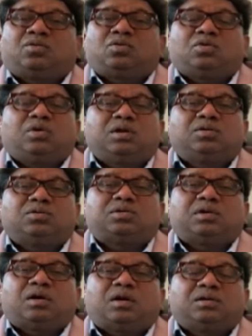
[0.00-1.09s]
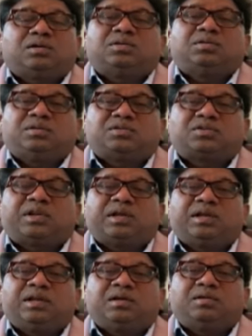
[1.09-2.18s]
So you've got to start
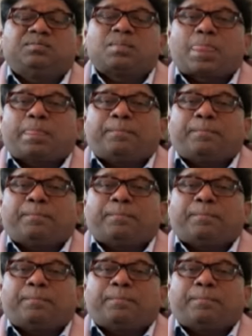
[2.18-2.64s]
screening,